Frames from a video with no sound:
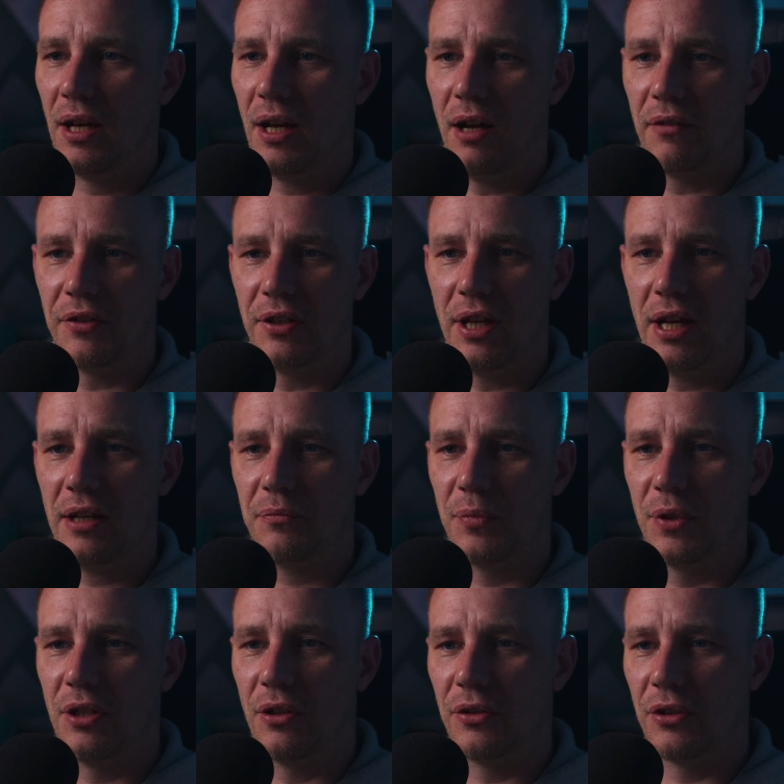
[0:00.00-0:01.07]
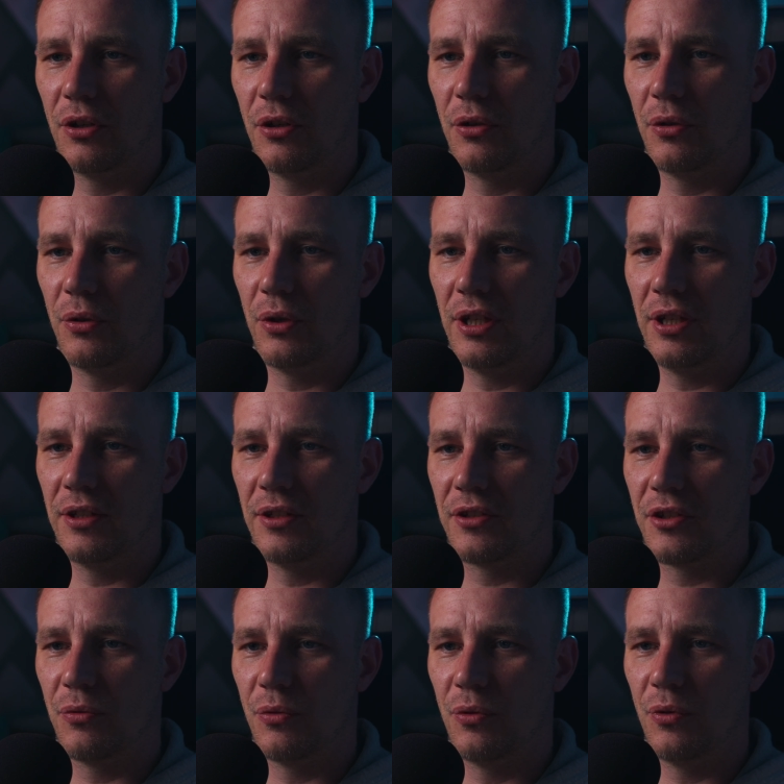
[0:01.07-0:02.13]
After that, we're gonna go
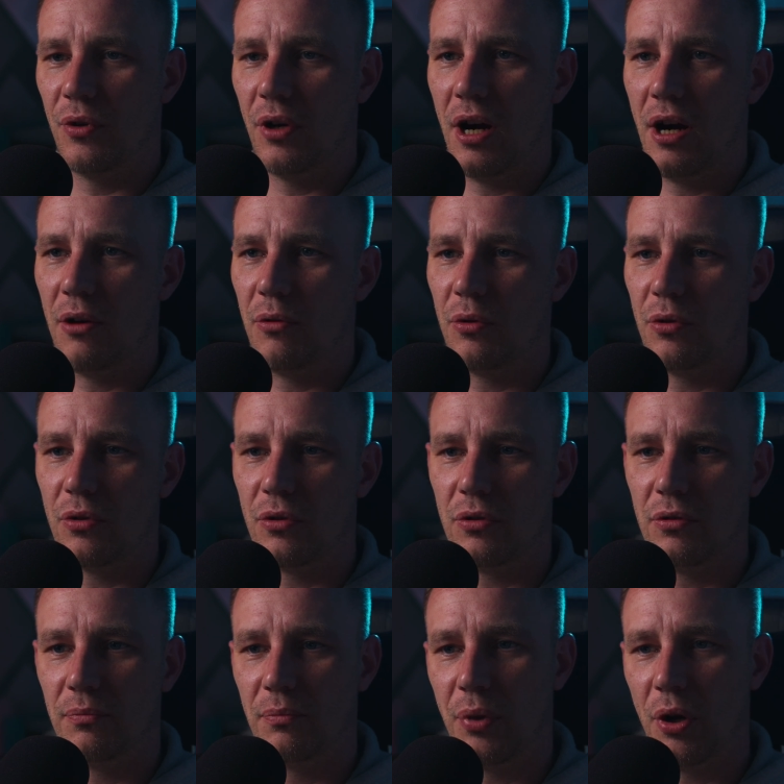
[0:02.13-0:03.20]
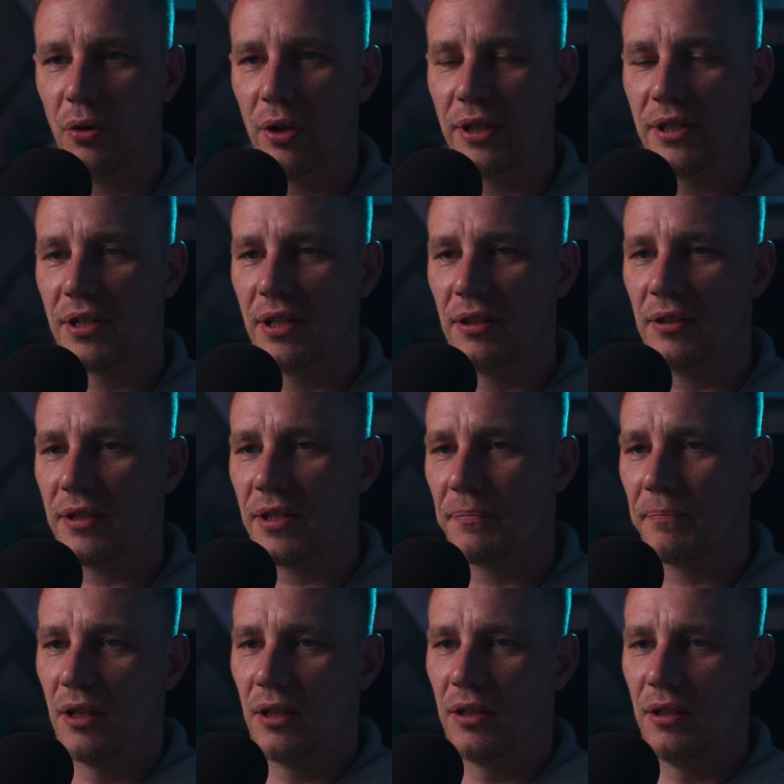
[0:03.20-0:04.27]
into our brawling skills.
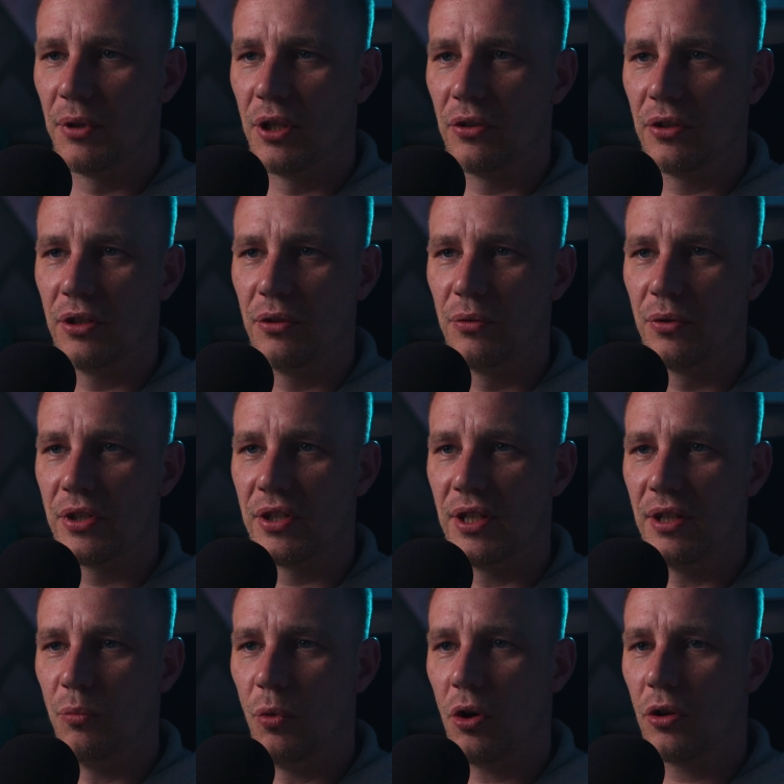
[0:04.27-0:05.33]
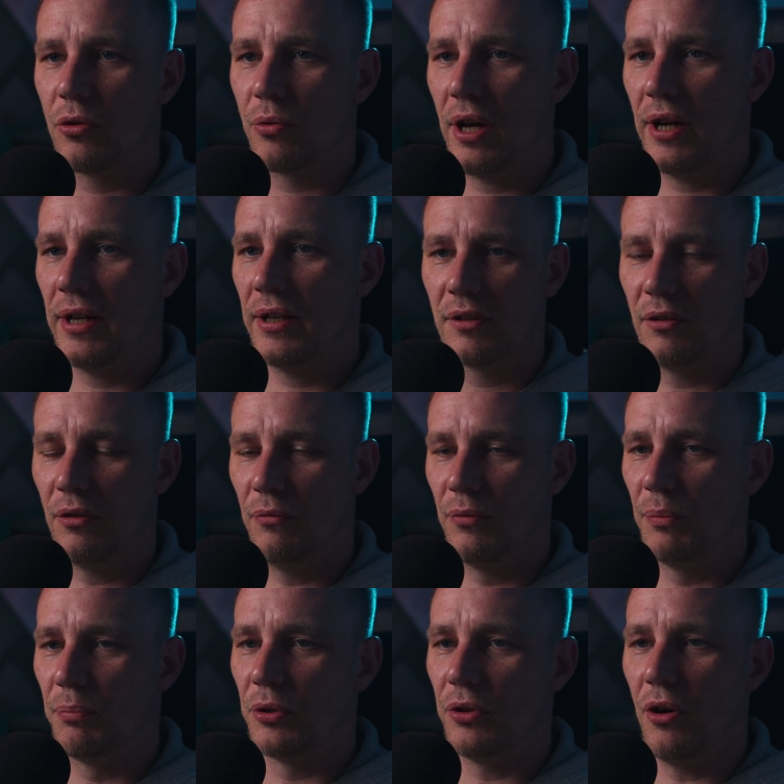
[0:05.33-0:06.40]
Here we're gonna use the War Cry. We
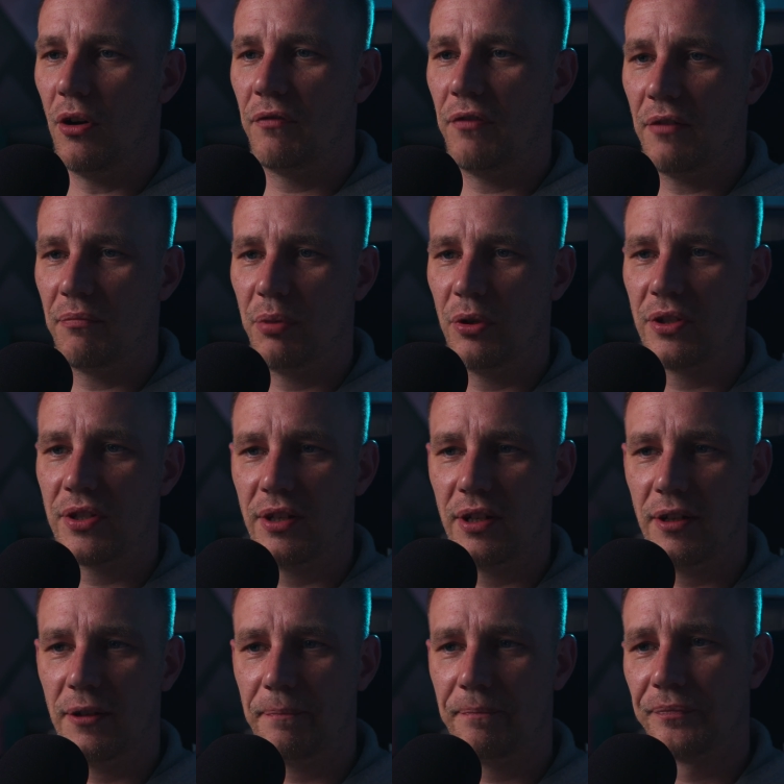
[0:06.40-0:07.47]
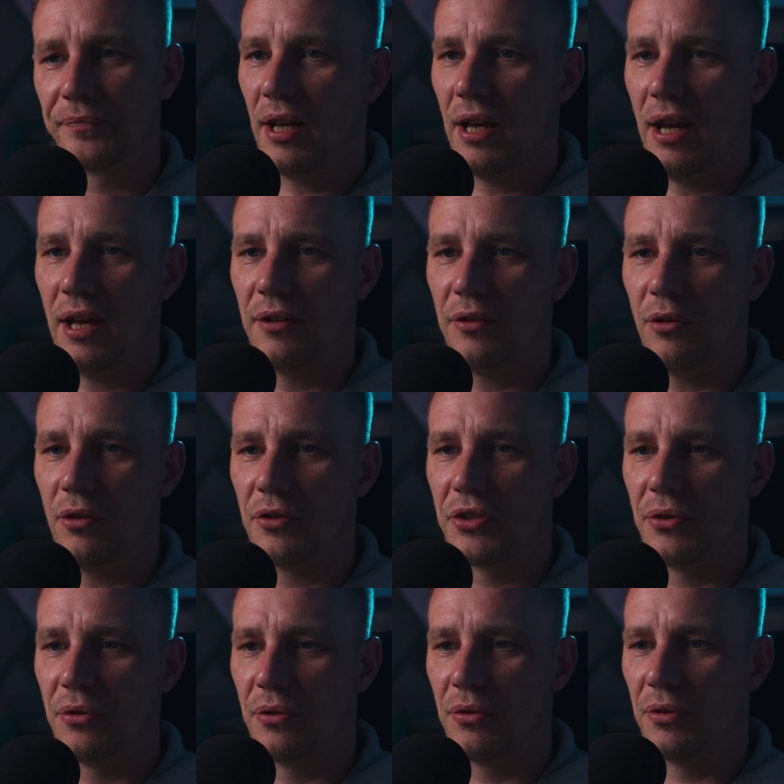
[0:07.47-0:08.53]
put all 5 points in there, and
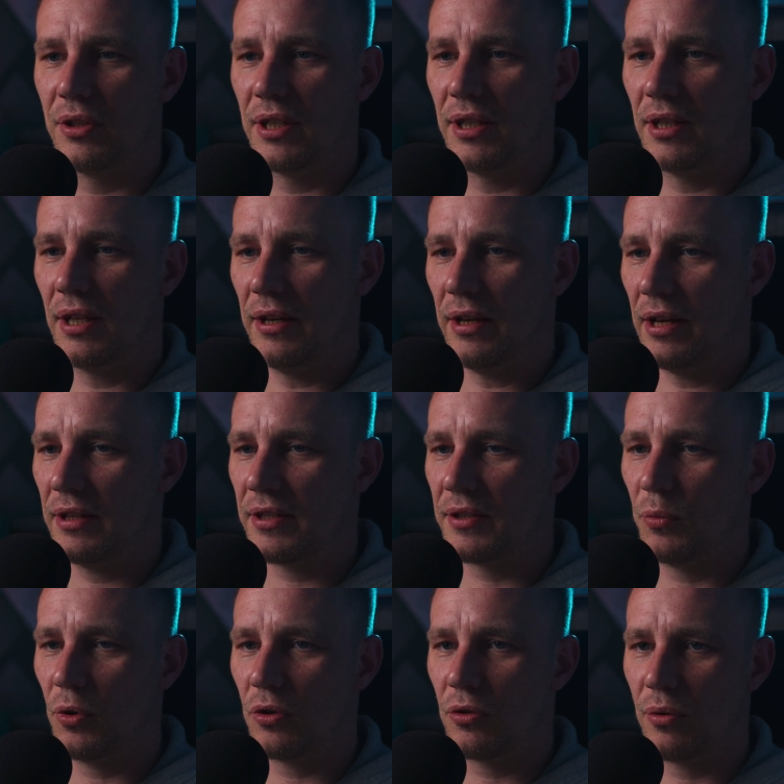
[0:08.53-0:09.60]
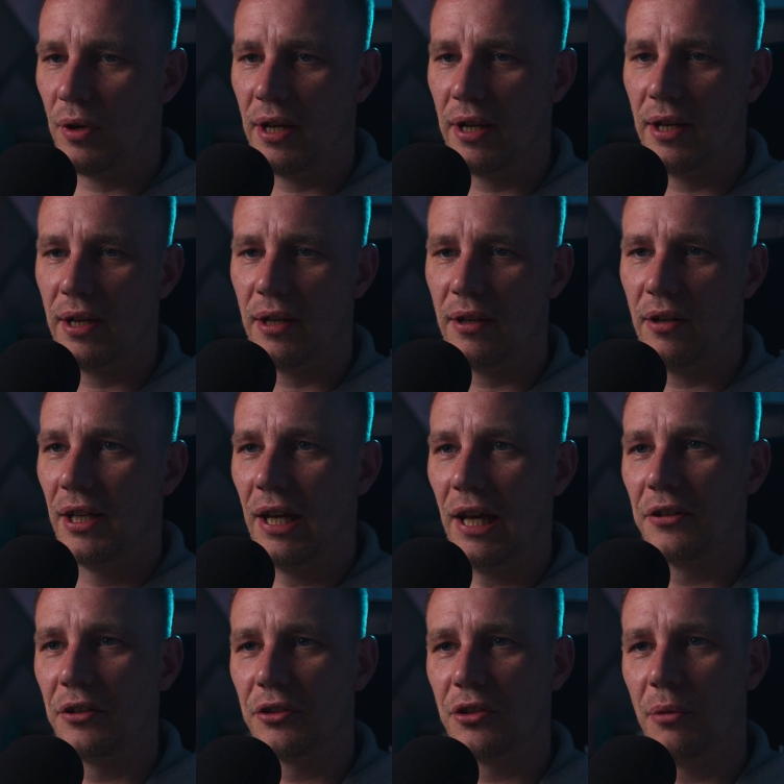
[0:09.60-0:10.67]
also the Enhanced War Cry,
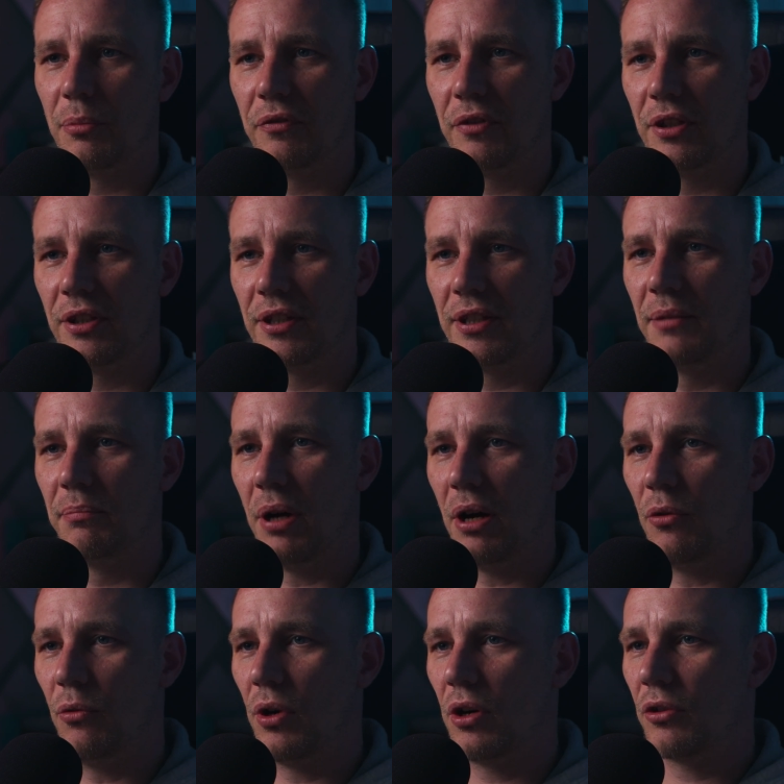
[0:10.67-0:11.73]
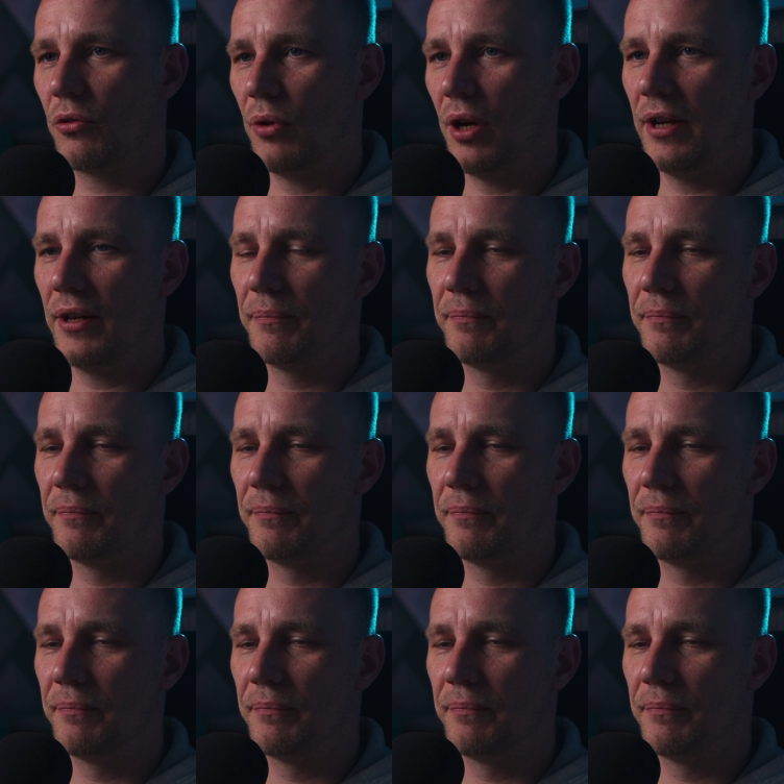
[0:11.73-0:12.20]
and on top of it, the Power War Cry.